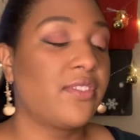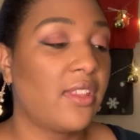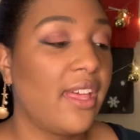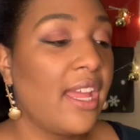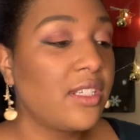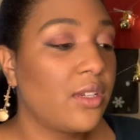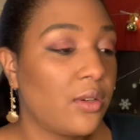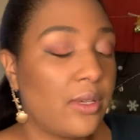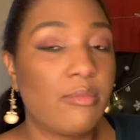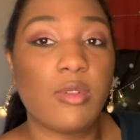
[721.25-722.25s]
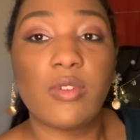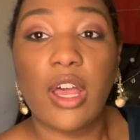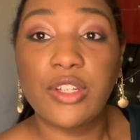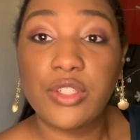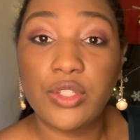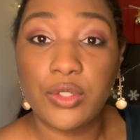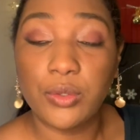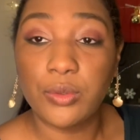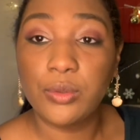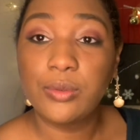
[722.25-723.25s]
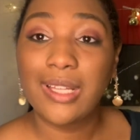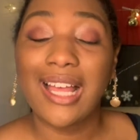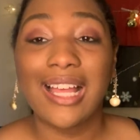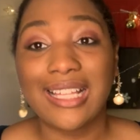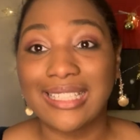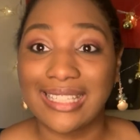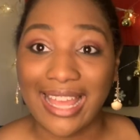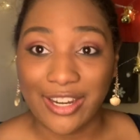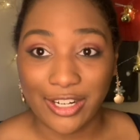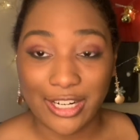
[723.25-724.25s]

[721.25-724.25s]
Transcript: that, we move on to liner.